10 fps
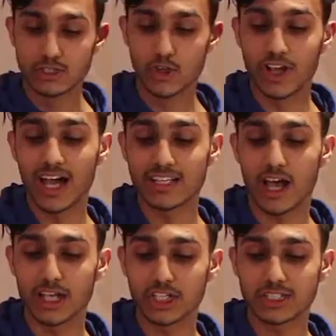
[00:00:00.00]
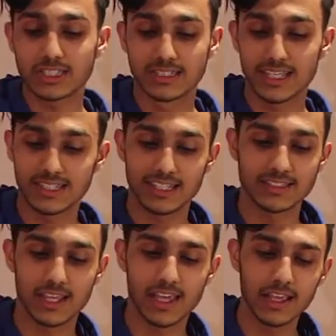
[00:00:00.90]
So guys, I just did
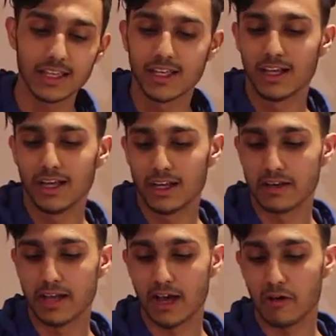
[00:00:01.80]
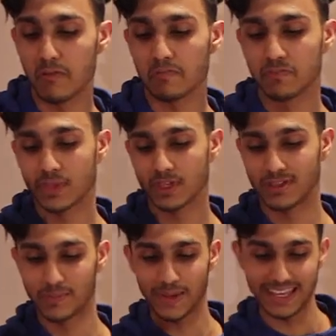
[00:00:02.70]
this thing. Now,
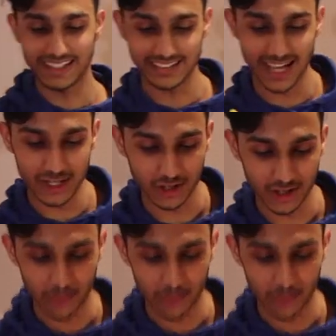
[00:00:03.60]
the paint is actually